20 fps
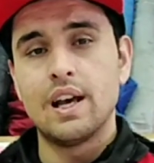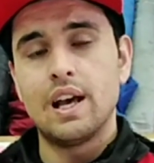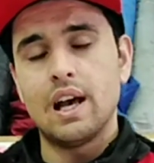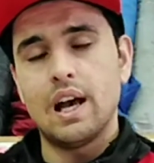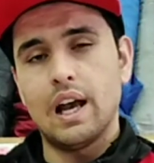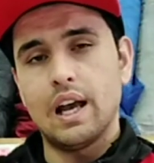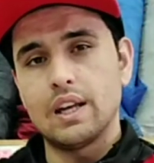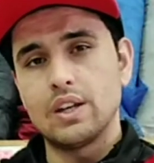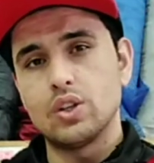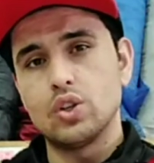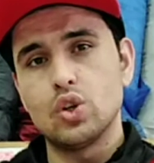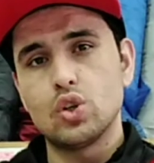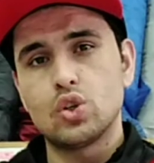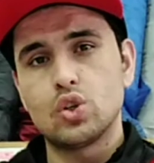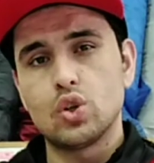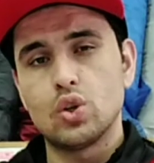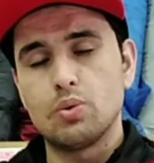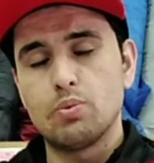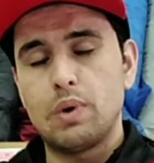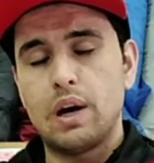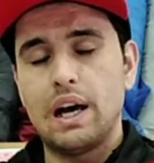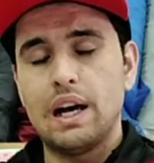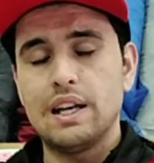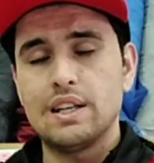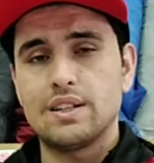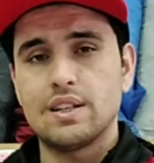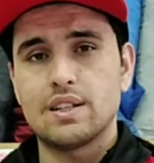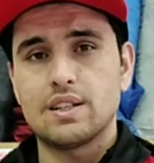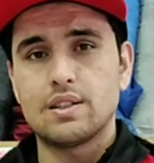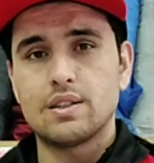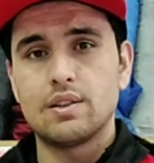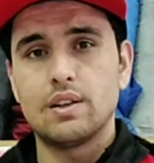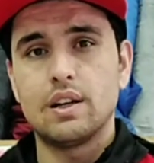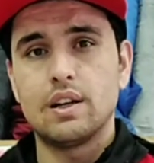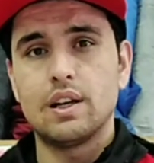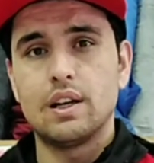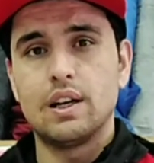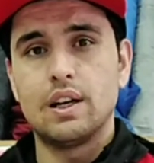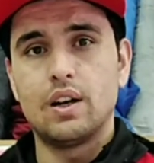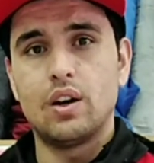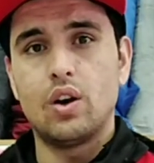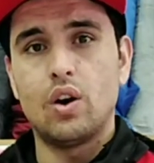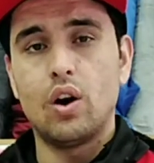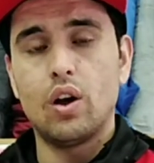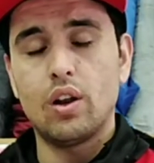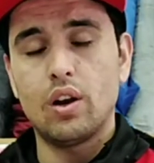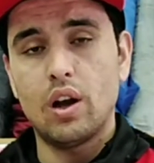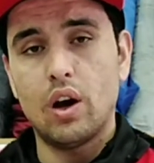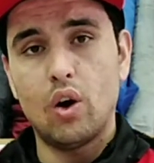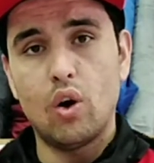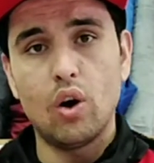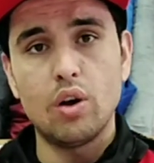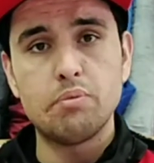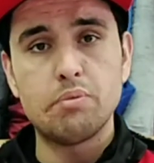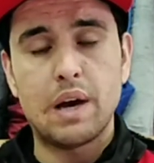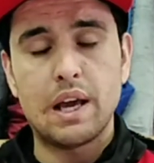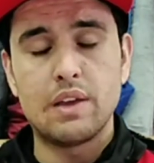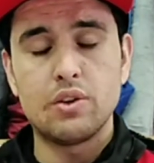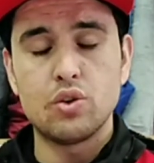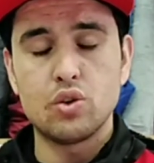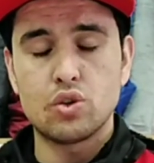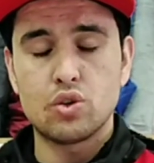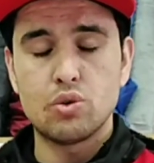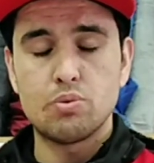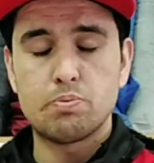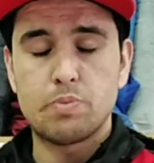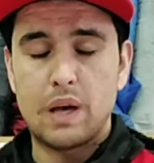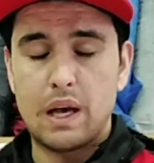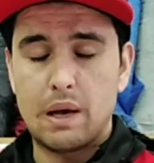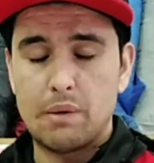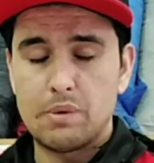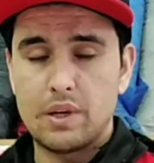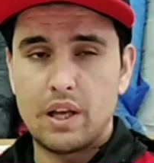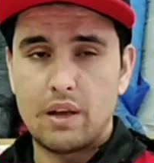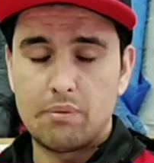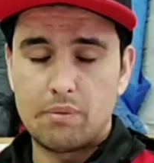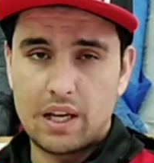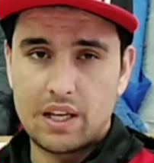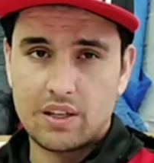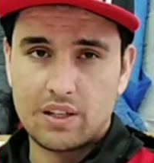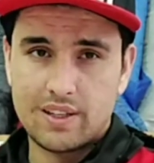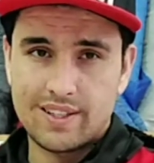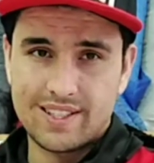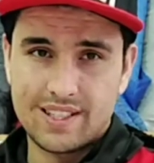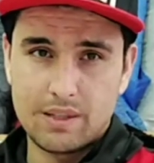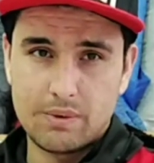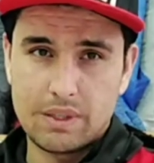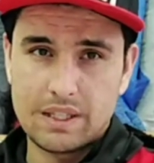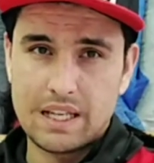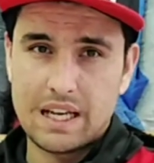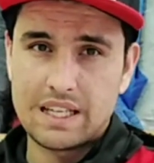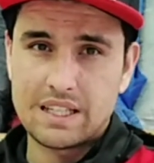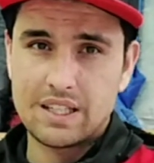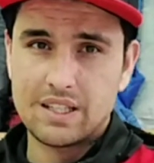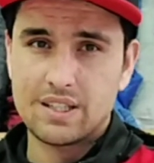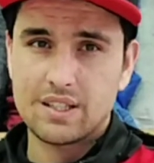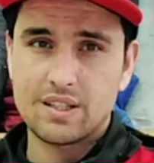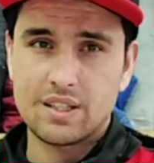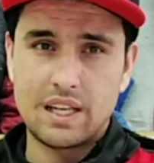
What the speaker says: and YouTube I just on my YouTube family and my customers I just